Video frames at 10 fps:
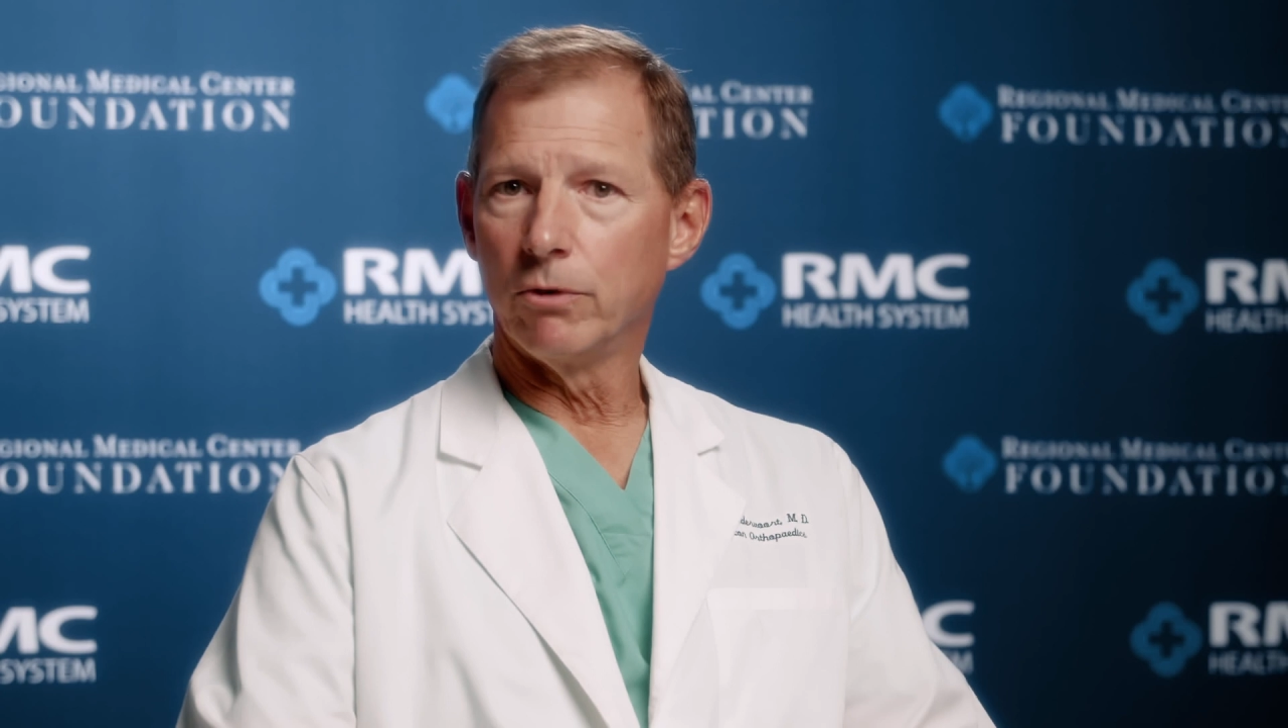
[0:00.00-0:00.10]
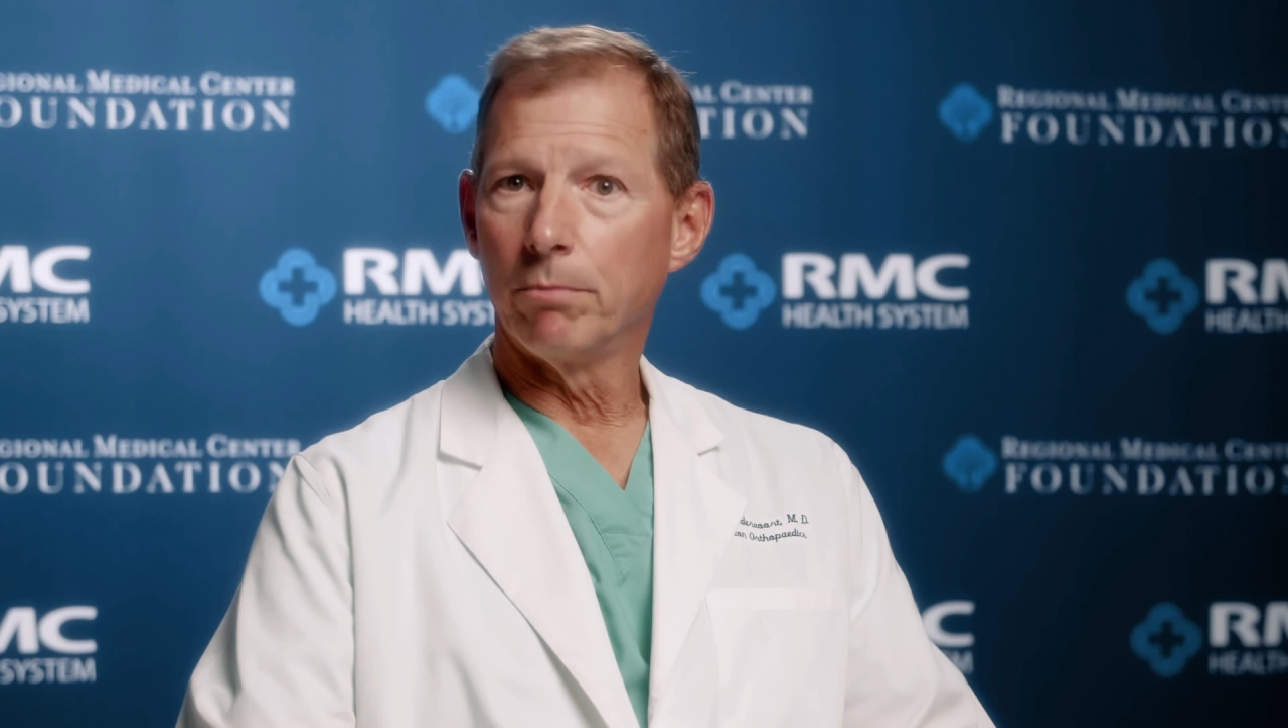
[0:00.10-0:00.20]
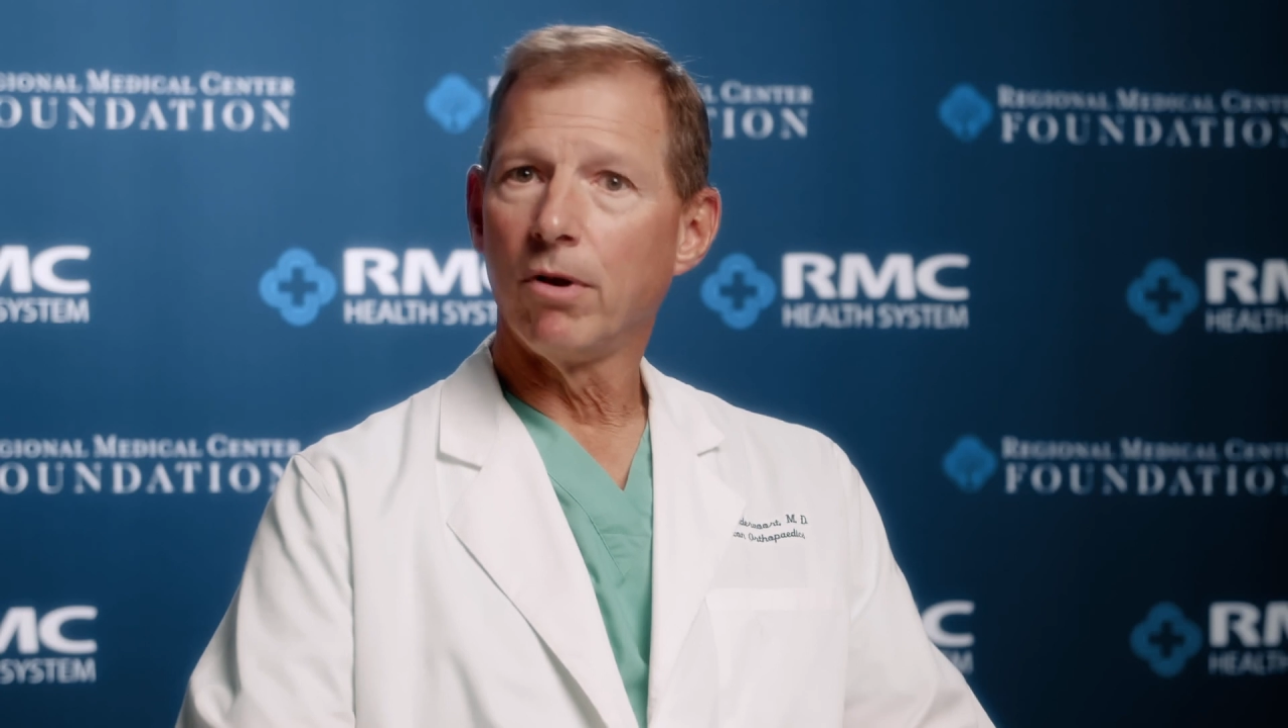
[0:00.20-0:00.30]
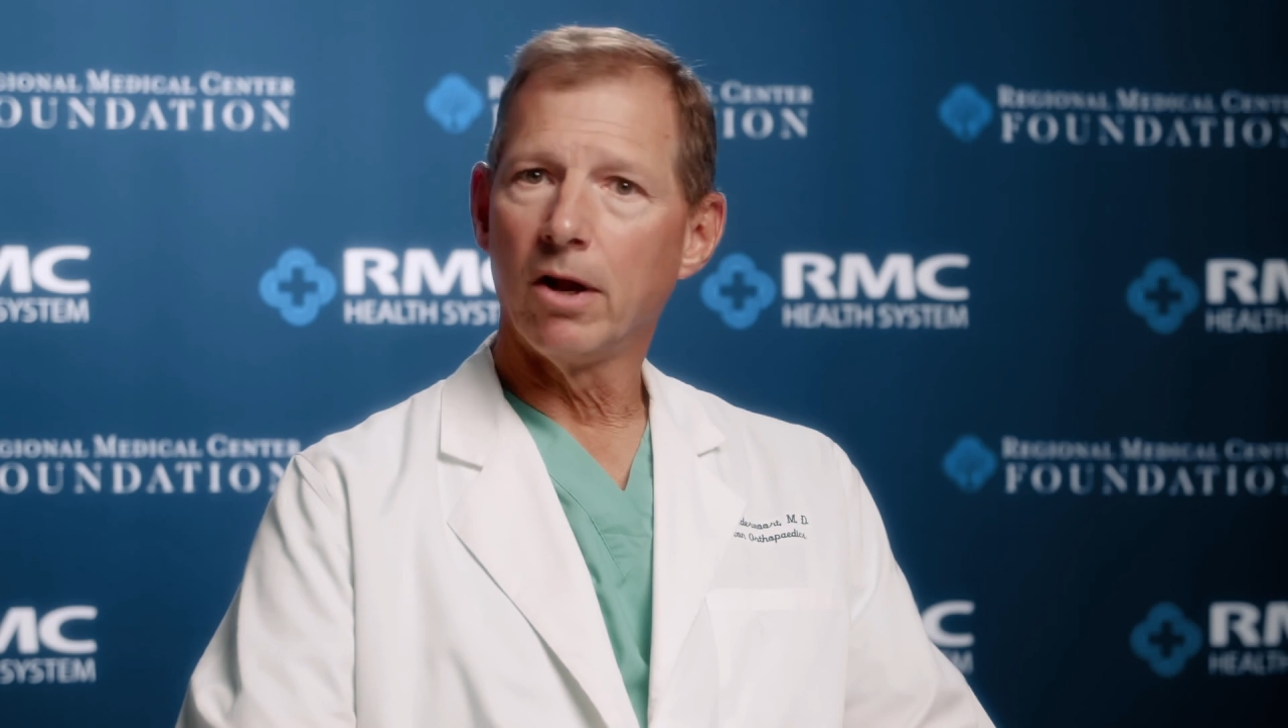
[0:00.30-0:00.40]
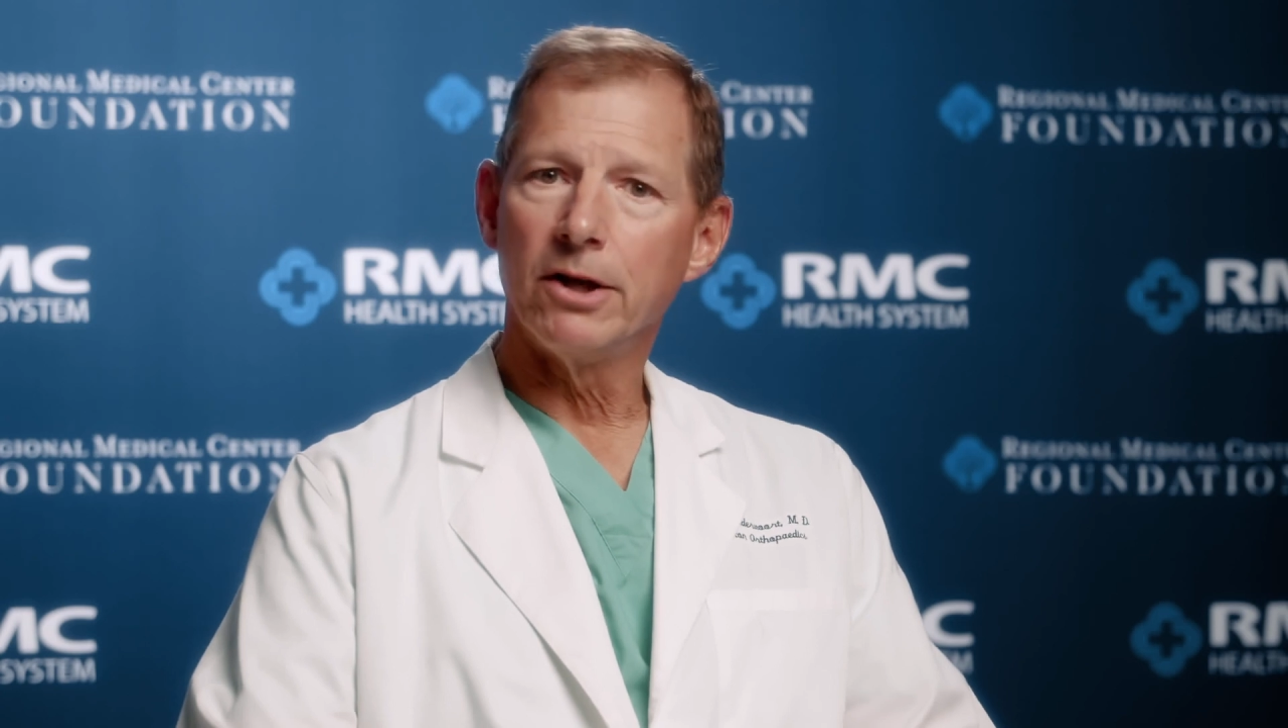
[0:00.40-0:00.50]

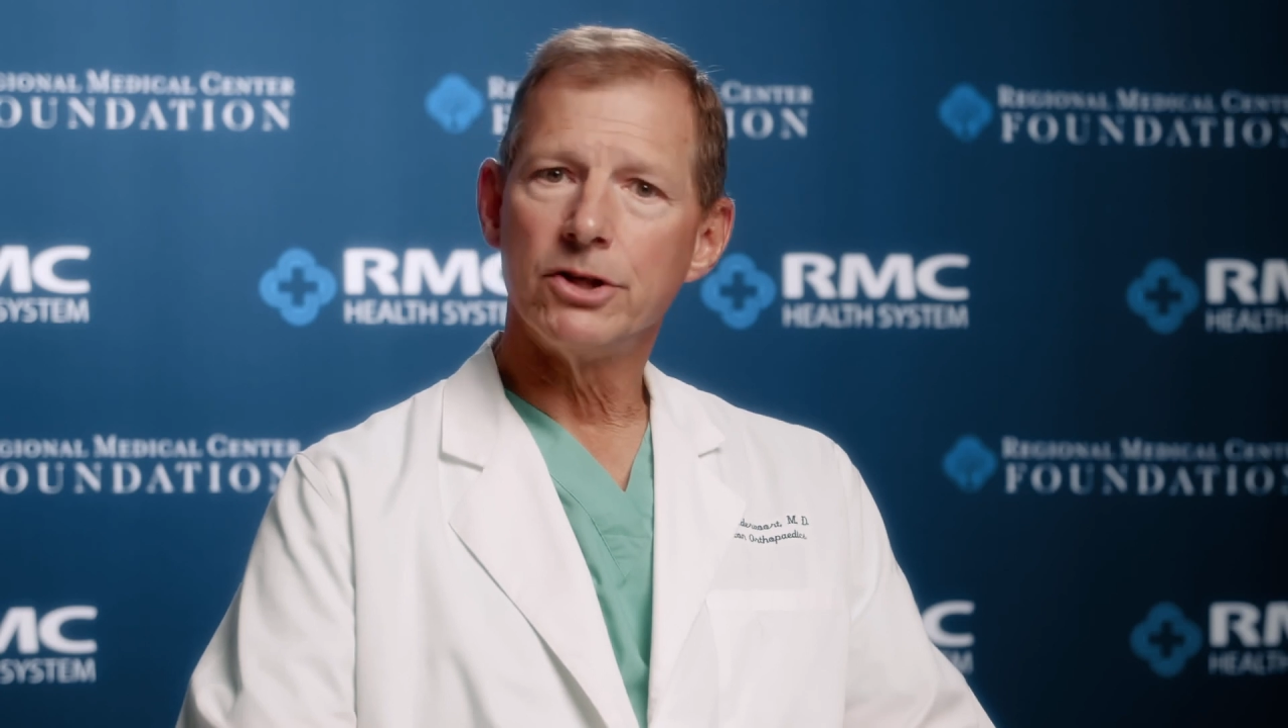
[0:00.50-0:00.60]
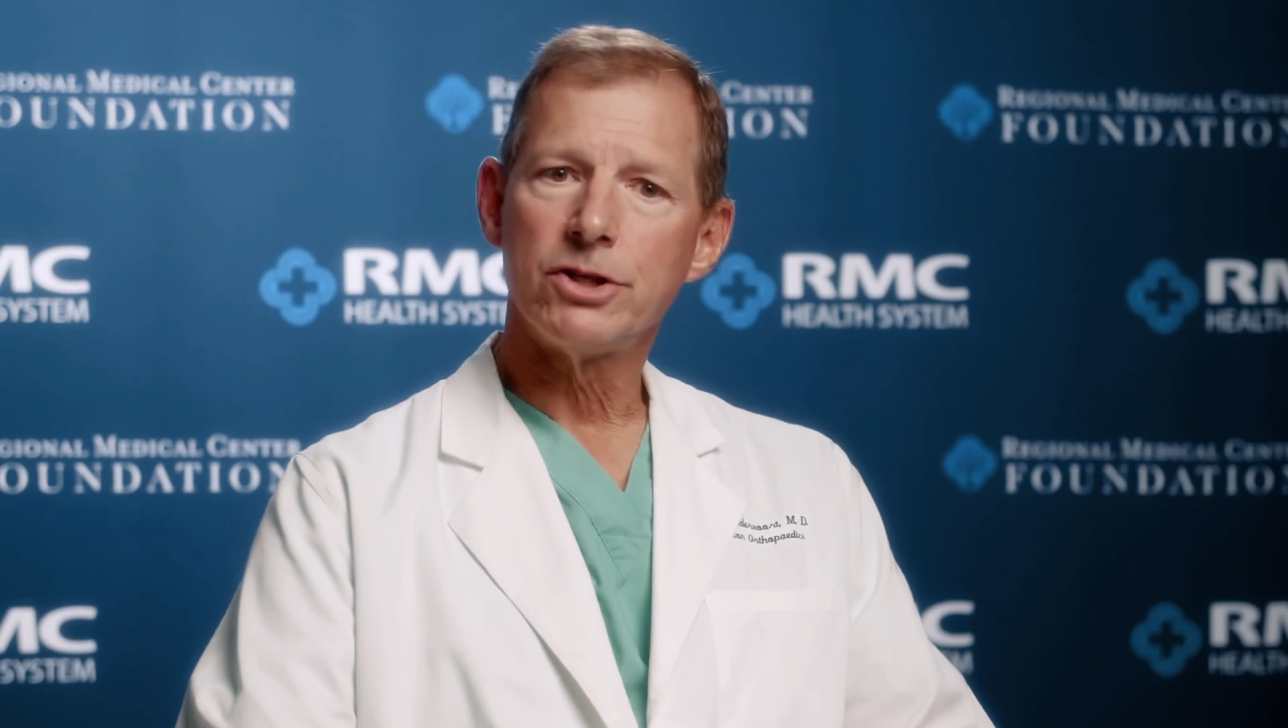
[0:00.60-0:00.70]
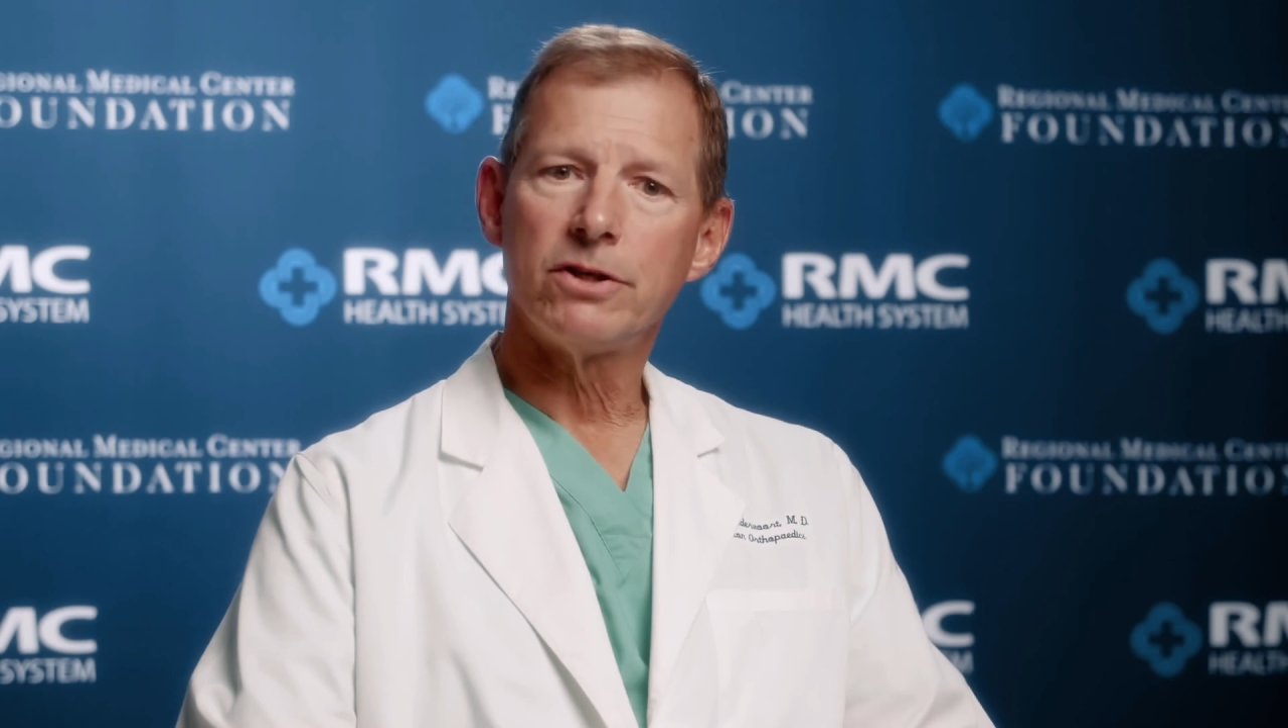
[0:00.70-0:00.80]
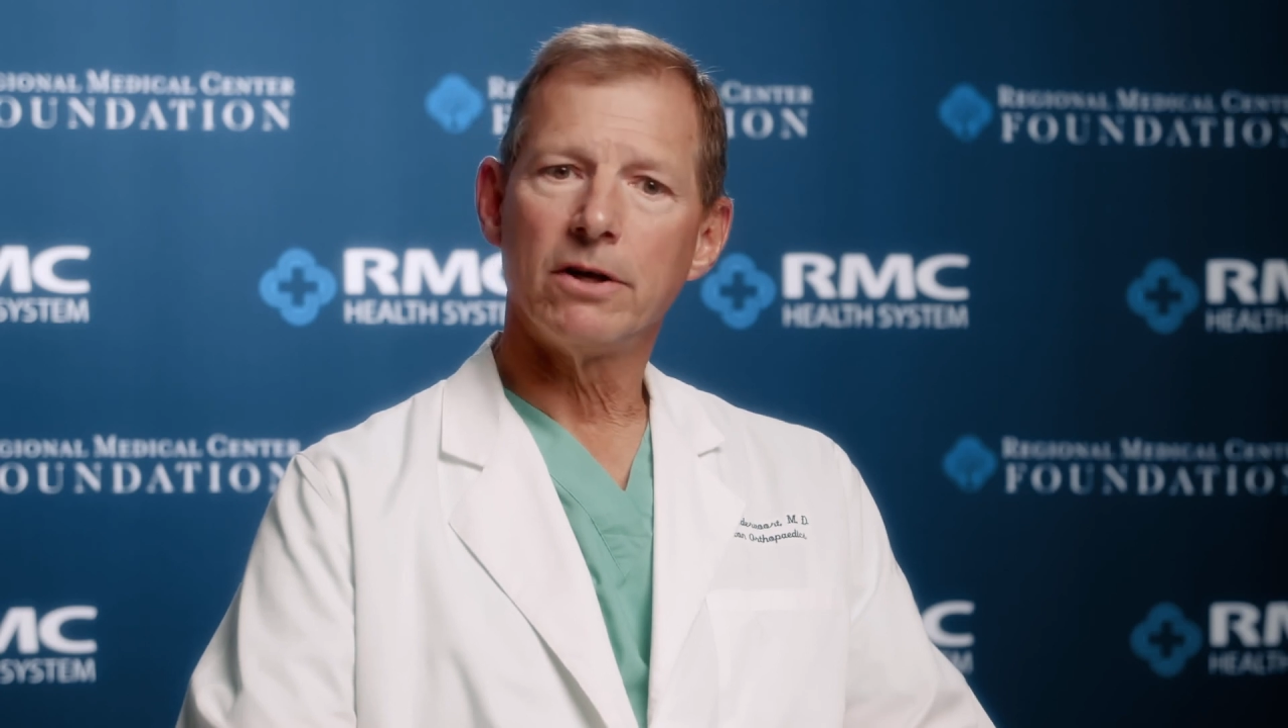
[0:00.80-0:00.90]
replaced,